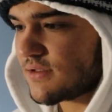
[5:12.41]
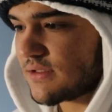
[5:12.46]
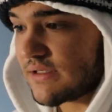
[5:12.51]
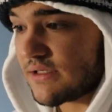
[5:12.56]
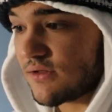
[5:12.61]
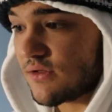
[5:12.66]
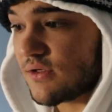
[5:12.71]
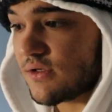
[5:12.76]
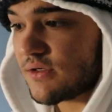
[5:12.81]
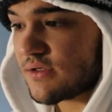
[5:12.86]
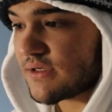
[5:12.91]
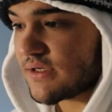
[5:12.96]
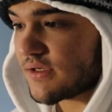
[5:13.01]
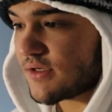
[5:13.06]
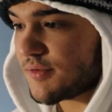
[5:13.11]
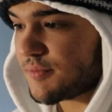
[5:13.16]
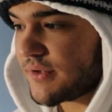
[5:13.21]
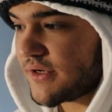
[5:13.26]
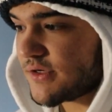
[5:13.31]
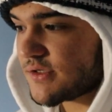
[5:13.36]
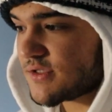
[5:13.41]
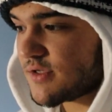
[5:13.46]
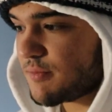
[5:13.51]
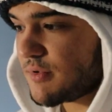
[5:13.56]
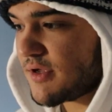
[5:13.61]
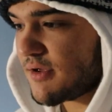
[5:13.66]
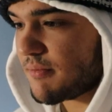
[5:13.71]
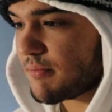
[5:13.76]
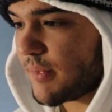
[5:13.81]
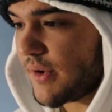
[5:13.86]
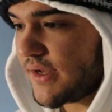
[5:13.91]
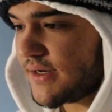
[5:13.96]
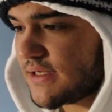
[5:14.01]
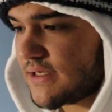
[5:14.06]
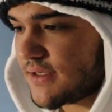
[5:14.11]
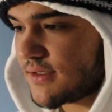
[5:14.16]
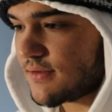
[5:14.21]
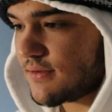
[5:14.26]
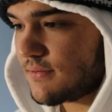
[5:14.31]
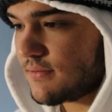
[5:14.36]
It appears to be a
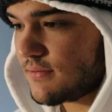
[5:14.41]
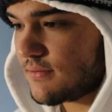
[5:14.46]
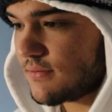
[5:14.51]
bunny.